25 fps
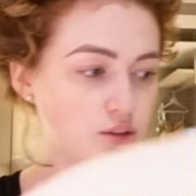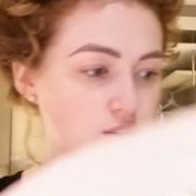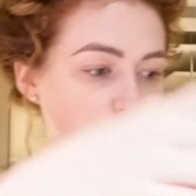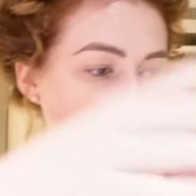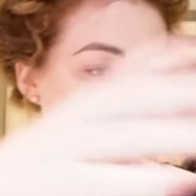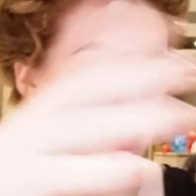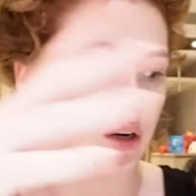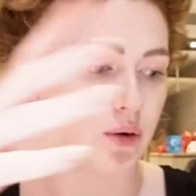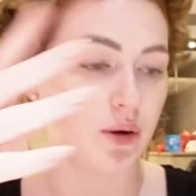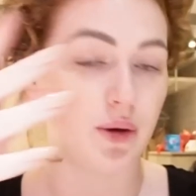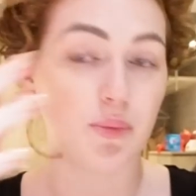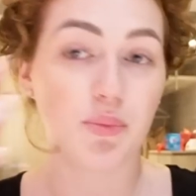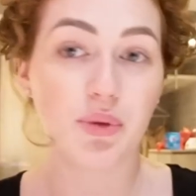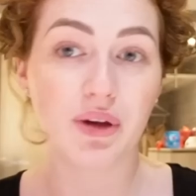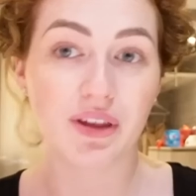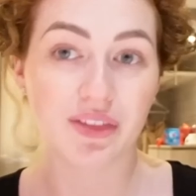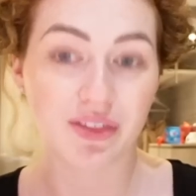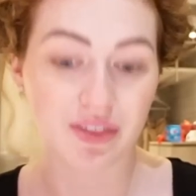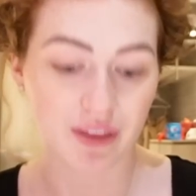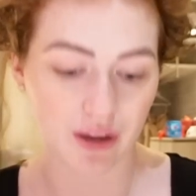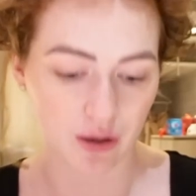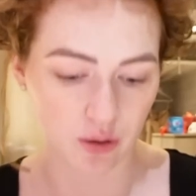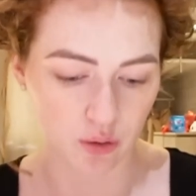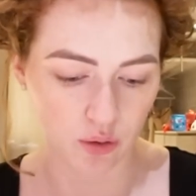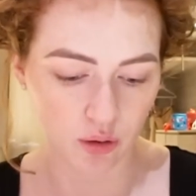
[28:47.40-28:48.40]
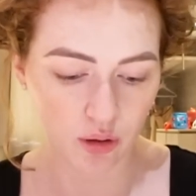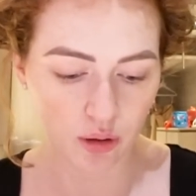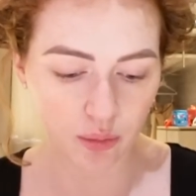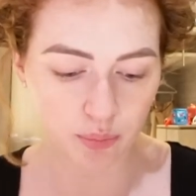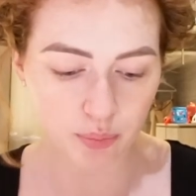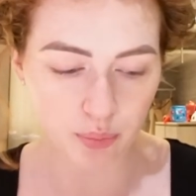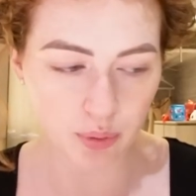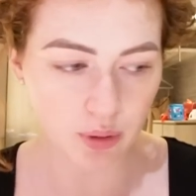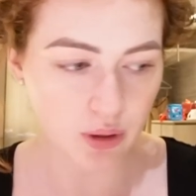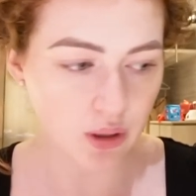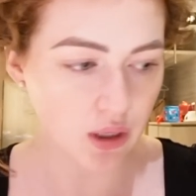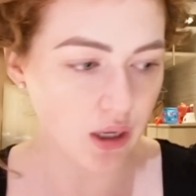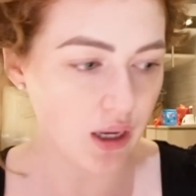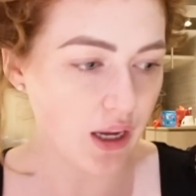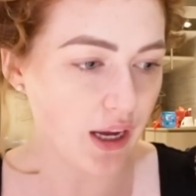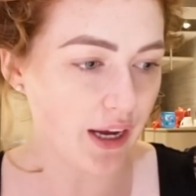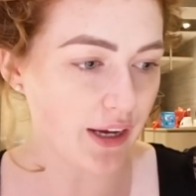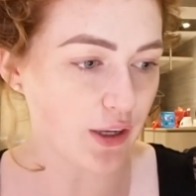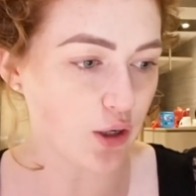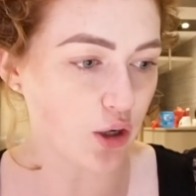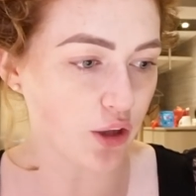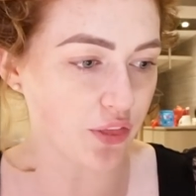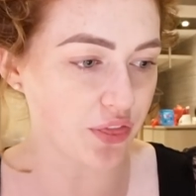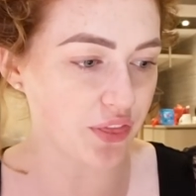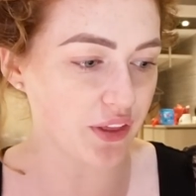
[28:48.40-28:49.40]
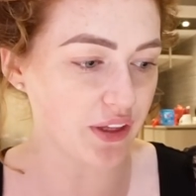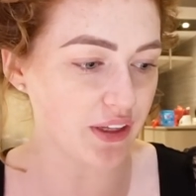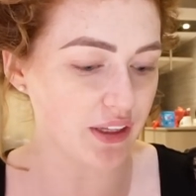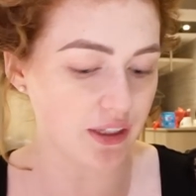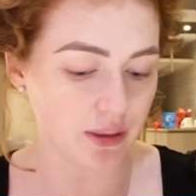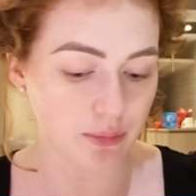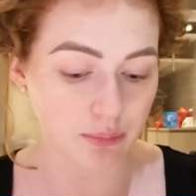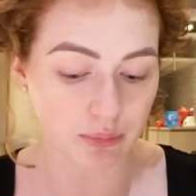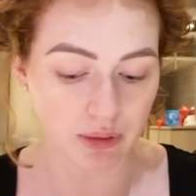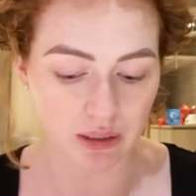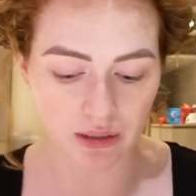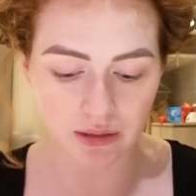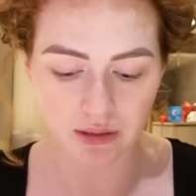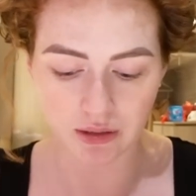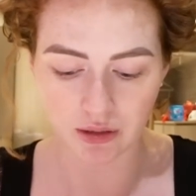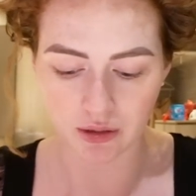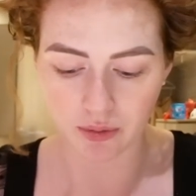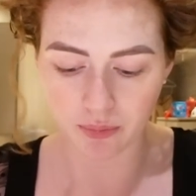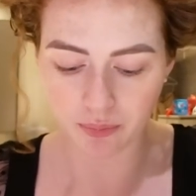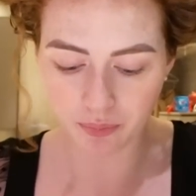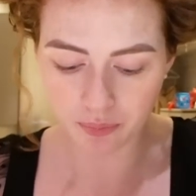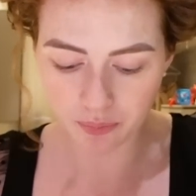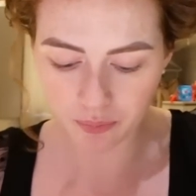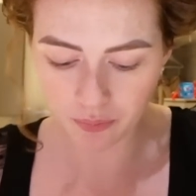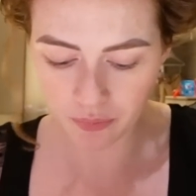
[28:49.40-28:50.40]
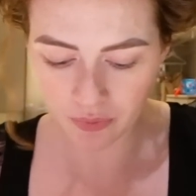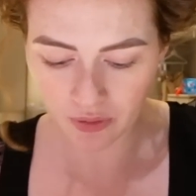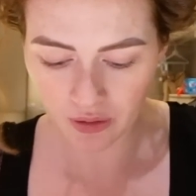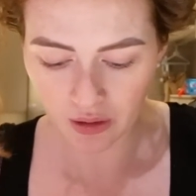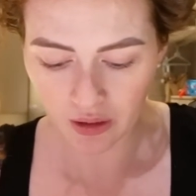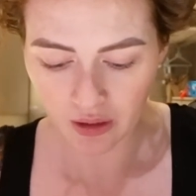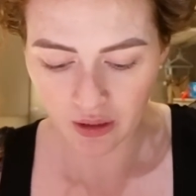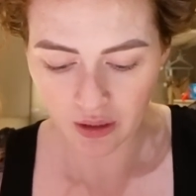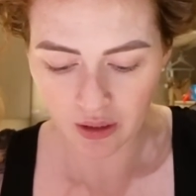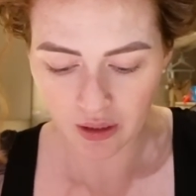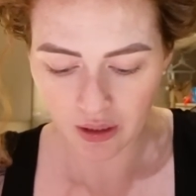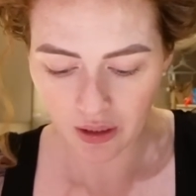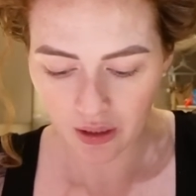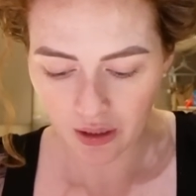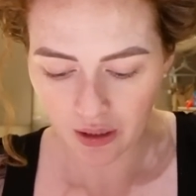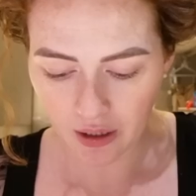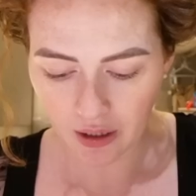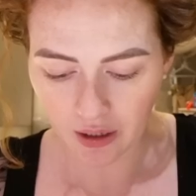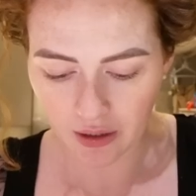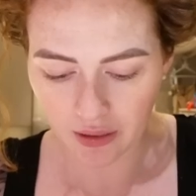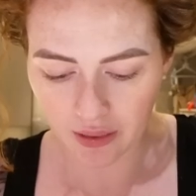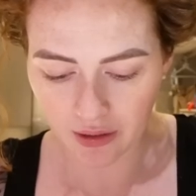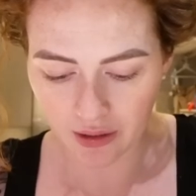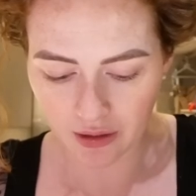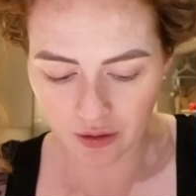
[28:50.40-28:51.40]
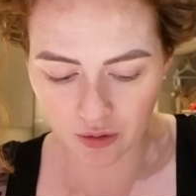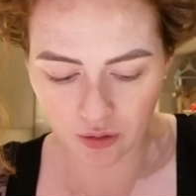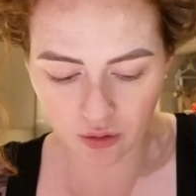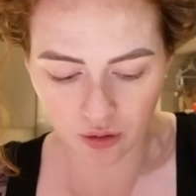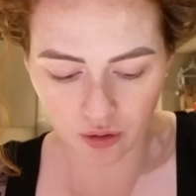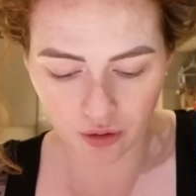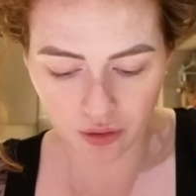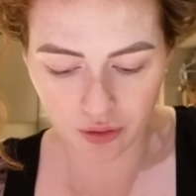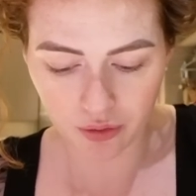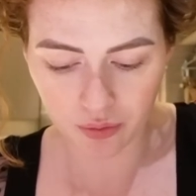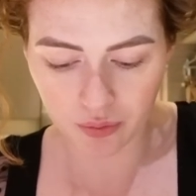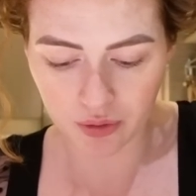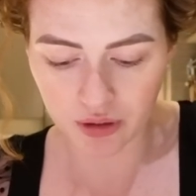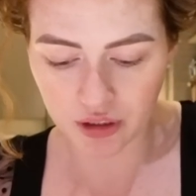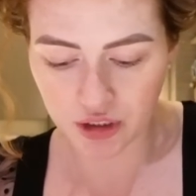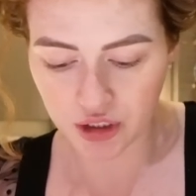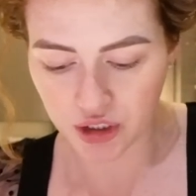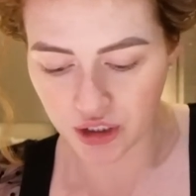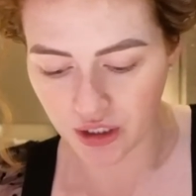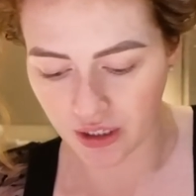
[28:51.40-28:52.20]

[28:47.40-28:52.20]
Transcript: So I picked that up. I got that in a medium. I then got three